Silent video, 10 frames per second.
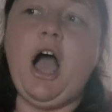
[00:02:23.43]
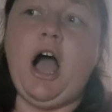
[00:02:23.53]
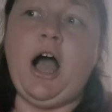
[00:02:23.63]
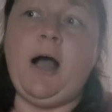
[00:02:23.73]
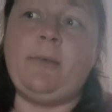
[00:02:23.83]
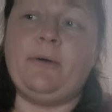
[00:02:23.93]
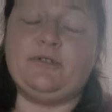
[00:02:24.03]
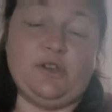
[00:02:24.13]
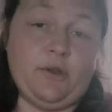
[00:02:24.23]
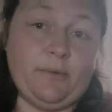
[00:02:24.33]
there
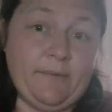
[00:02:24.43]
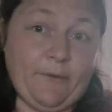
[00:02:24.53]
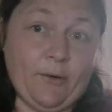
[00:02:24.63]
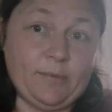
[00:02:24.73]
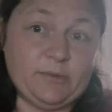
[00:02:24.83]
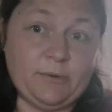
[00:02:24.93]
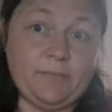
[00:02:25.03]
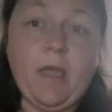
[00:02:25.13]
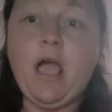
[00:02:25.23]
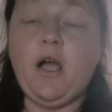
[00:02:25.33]
was a lot of refurbishment.
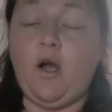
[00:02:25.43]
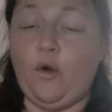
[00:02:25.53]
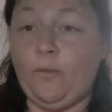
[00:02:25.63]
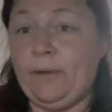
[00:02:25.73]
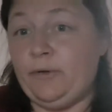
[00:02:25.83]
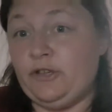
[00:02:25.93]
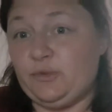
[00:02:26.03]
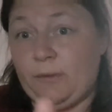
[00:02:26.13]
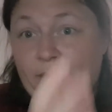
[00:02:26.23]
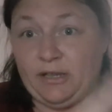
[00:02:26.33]
Old buildings
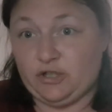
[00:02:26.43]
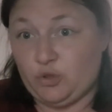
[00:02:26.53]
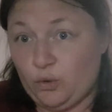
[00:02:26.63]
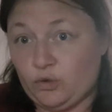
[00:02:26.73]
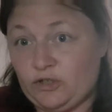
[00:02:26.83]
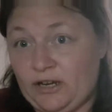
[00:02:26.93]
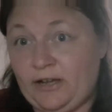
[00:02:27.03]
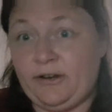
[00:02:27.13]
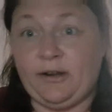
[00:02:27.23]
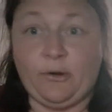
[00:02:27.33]
were being torn
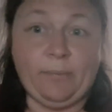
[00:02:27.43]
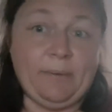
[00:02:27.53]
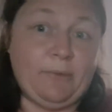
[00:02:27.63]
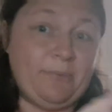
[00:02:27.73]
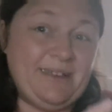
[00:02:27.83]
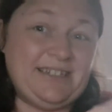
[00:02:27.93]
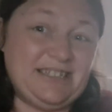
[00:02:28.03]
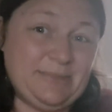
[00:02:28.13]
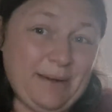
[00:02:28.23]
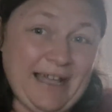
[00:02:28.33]
down. A lot of people were being
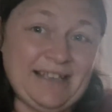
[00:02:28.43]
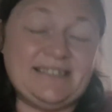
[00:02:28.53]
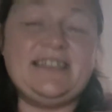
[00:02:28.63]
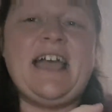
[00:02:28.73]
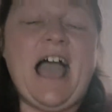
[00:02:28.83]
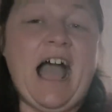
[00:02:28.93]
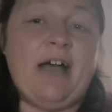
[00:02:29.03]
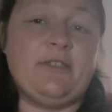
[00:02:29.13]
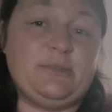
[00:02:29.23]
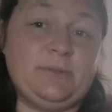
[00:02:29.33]
displaced
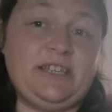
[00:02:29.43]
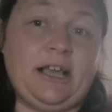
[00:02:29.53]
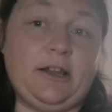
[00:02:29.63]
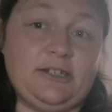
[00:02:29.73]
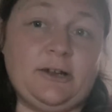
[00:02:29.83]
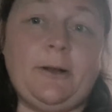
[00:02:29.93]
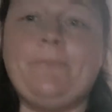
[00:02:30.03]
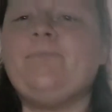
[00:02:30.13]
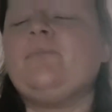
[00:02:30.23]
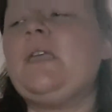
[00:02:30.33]
at this particular
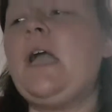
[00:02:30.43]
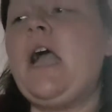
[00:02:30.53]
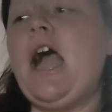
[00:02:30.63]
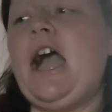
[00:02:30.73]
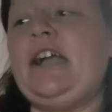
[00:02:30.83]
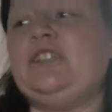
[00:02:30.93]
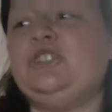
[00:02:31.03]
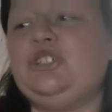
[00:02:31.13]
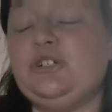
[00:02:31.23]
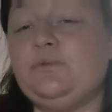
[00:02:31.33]
time.
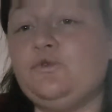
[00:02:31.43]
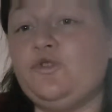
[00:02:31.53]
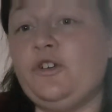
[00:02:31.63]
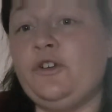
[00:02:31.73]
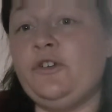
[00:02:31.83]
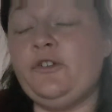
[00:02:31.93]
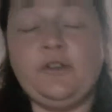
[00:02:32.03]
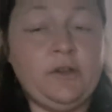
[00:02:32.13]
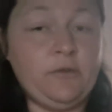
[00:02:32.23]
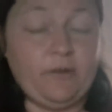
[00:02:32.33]
And children,
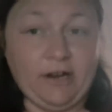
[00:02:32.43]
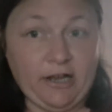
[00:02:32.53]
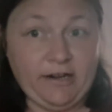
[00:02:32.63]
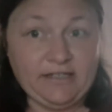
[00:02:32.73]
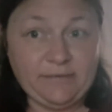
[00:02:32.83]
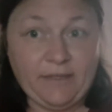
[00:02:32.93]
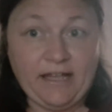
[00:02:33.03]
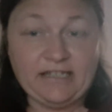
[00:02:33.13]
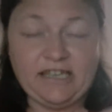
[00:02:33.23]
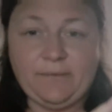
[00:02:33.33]
regardless of
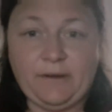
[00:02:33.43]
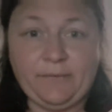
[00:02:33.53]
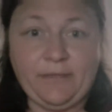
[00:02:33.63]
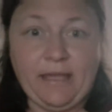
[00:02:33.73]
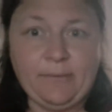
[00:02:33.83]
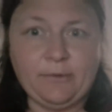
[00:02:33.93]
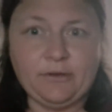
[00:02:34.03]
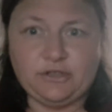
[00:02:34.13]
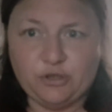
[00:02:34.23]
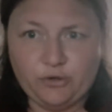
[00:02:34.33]
age, even if they
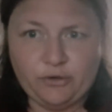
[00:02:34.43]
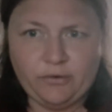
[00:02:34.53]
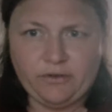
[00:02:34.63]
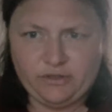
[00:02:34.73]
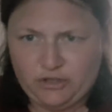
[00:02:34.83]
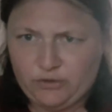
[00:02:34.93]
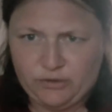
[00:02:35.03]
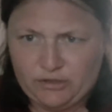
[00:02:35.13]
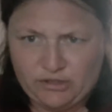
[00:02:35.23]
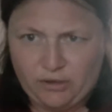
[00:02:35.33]
were 2
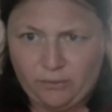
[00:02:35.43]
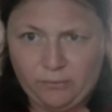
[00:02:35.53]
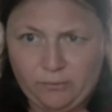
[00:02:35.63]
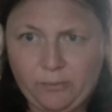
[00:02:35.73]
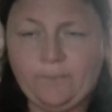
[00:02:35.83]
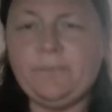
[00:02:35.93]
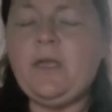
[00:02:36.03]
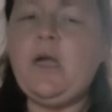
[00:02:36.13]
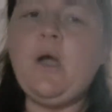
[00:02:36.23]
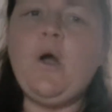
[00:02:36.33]
years old,
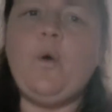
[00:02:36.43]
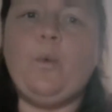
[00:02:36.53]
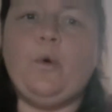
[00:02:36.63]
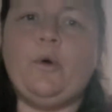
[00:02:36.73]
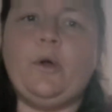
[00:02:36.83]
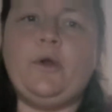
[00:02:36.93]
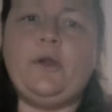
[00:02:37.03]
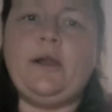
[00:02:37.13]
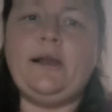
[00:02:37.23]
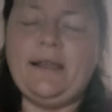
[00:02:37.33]

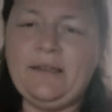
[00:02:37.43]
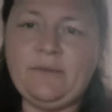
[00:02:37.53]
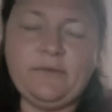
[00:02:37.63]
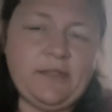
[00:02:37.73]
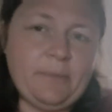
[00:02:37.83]
would leave